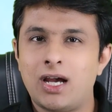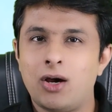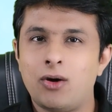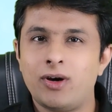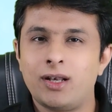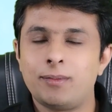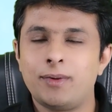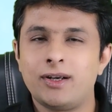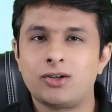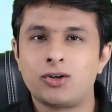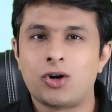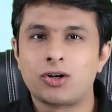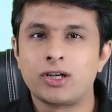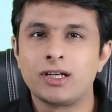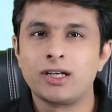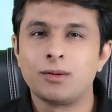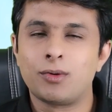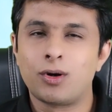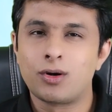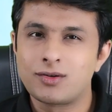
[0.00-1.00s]
now I'll be
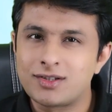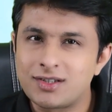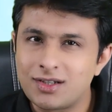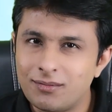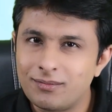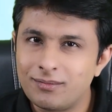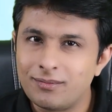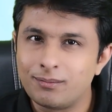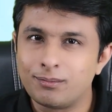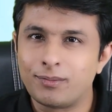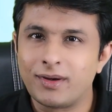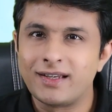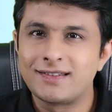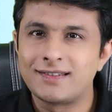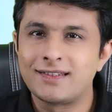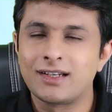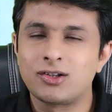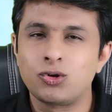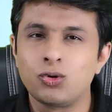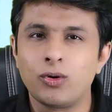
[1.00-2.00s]
talking about some
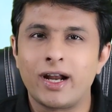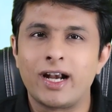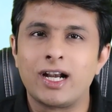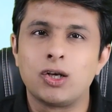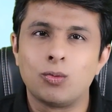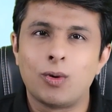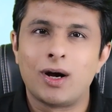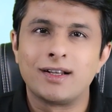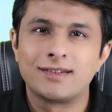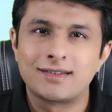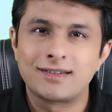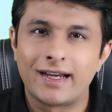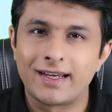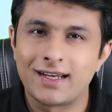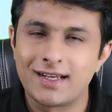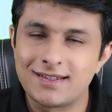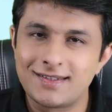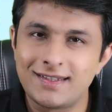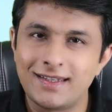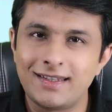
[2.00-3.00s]
basic to advanced. I
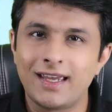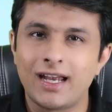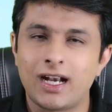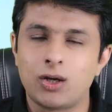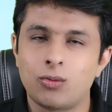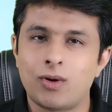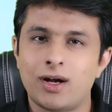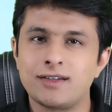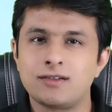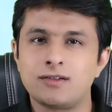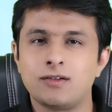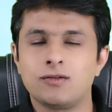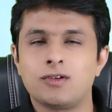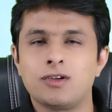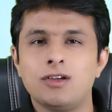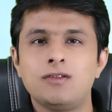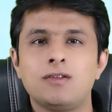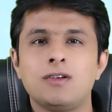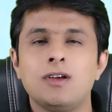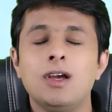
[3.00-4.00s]
can see the advanced
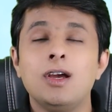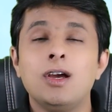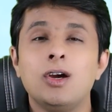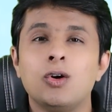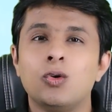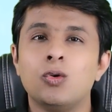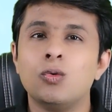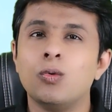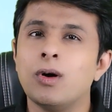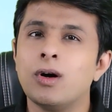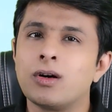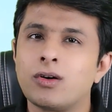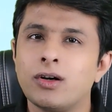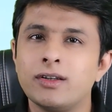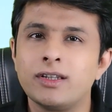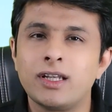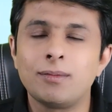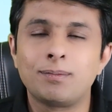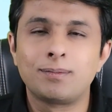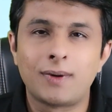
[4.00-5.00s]
users who work
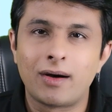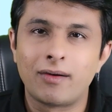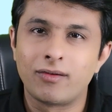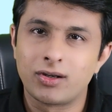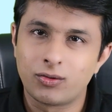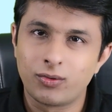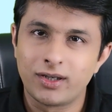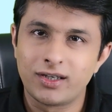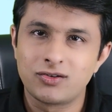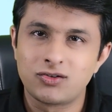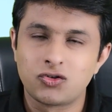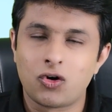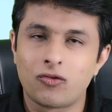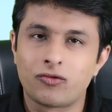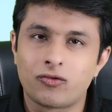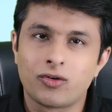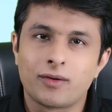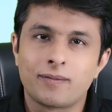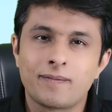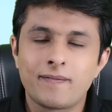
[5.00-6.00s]
on the Power Query
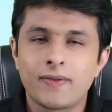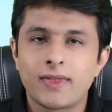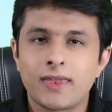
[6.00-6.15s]
software.